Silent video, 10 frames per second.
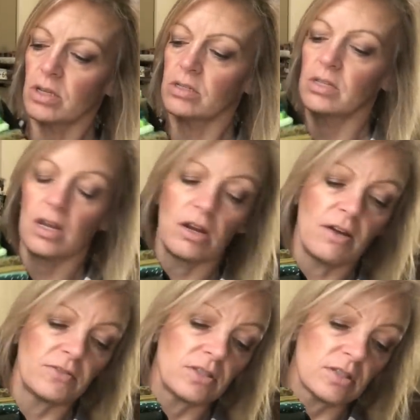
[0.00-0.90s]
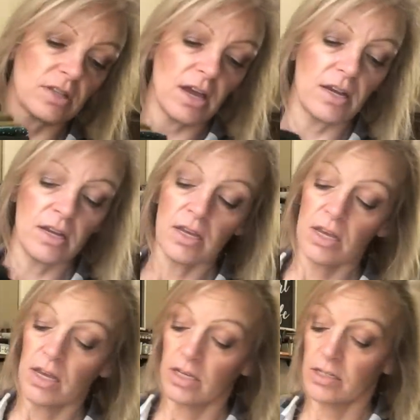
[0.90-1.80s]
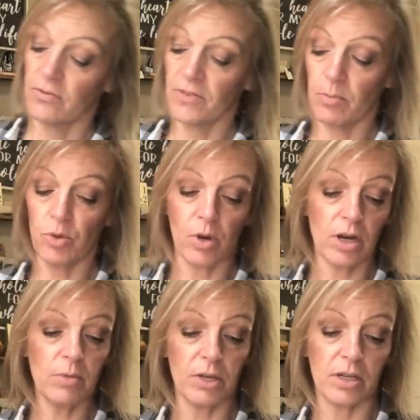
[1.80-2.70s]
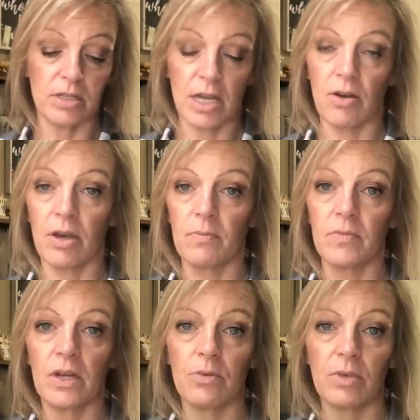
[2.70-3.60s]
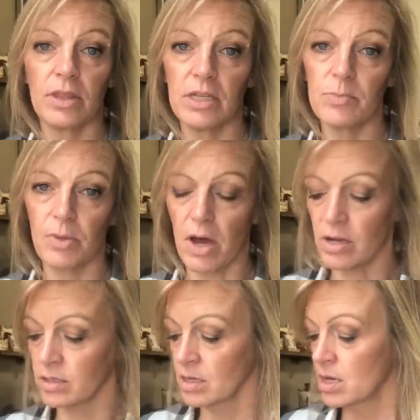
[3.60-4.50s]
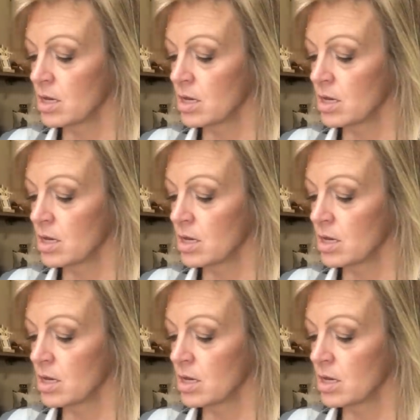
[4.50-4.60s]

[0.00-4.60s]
I'll set it off to the side until February because now I'm done with these blocks.